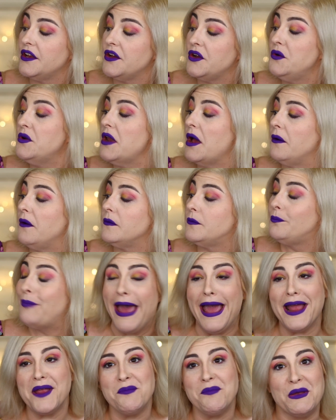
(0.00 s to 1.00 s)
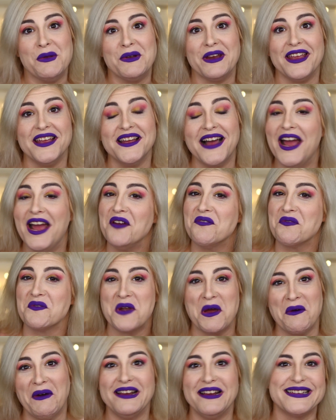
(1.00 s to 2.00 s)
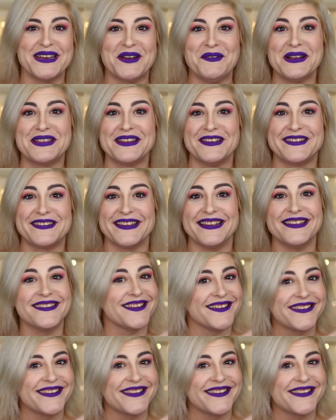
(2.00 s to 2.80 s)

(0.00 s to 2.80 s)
Who knows? Bang Beauty. I have no idea what this is.